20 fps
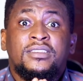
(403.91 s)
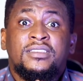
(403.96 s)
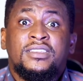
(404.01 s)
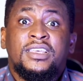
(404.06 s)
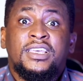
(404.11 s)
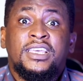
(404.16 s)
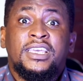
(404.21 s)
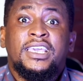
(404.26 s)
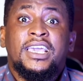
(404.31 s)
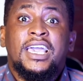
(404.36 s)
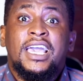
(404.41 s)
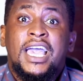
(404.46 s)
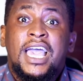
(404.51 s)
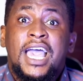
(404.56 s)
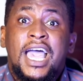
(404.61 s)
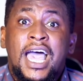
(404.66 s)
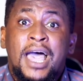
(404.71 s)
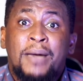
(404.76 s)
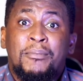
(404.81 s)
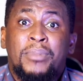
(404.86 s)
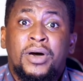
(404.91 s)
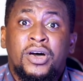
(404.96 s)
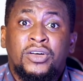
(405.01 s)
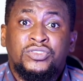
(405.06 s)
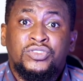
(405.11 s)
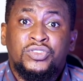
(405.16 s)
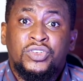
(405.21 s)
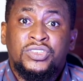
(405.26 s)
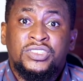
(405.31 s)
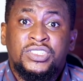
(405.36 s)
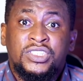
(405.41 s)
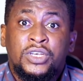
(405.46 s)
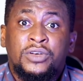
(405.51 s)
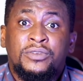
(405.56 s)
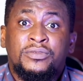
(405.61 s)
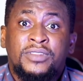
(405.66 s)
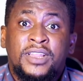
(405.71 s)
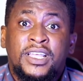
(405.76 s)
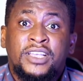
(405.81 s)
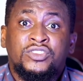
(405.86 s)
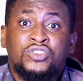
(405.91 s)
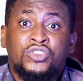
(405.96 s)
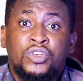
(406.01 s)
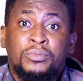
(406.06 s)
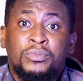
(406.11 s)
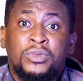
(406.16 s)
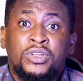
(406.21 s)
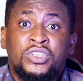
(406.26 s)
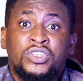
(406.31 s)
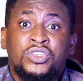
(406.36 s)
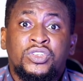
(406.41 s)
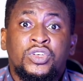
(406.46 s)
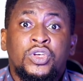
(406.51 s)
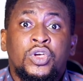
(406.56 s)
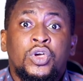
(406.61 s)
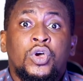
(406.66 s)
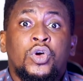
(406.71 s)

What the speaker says: think about yourself like somebody